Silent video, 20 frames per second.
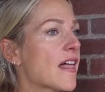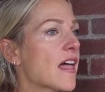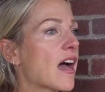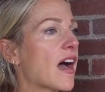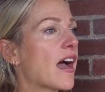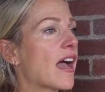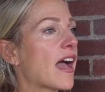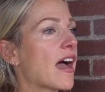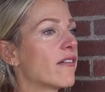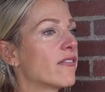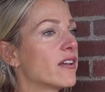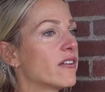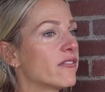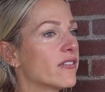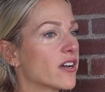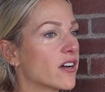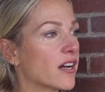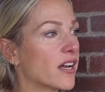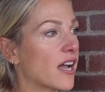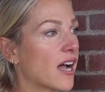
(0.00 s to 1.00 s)
I have a
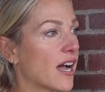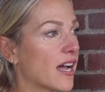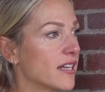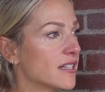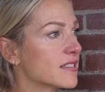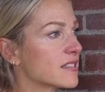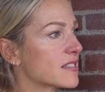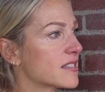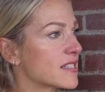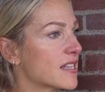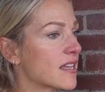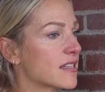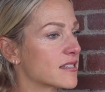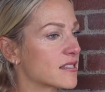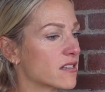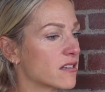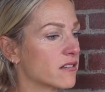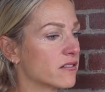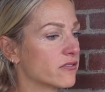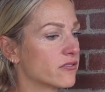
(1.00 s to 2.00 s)
very heightened sense
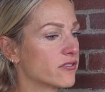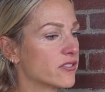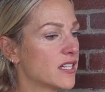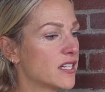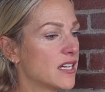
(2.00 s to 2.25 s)
of